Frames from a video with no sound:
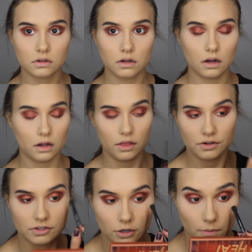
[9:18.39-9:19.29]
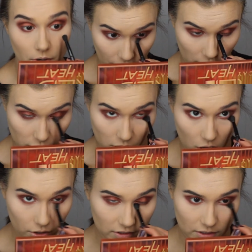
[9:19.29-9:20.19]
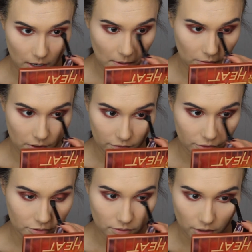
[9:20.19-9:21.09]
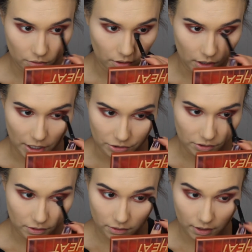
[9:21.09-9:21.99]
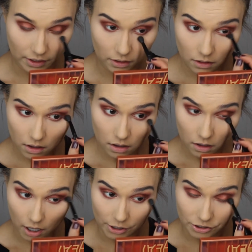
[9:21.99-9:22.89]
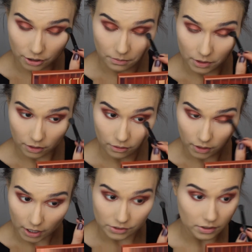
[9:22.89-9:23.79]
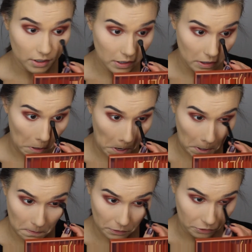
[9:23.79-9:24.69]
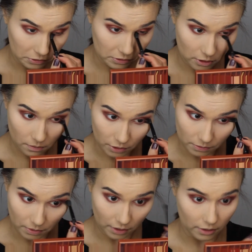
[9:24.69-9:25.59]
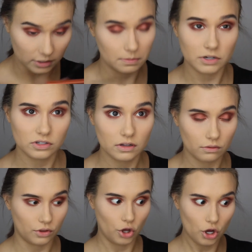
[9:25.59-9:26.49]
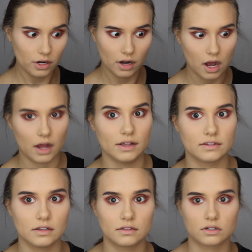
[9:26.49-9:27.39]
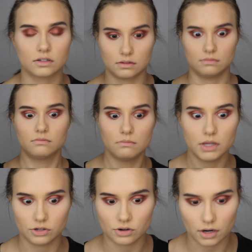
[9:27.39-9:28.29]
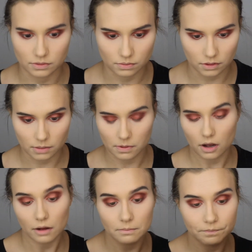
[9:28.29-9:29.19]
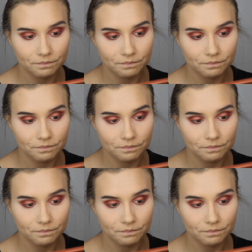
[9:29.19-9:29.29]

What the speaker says: Oh, that is so pretty. For the longest time I would never do lower lash, like eyeshadow on my lower lash line, and I think it looks so much better, especially with hooded eyes. It just makes your eyes really pop.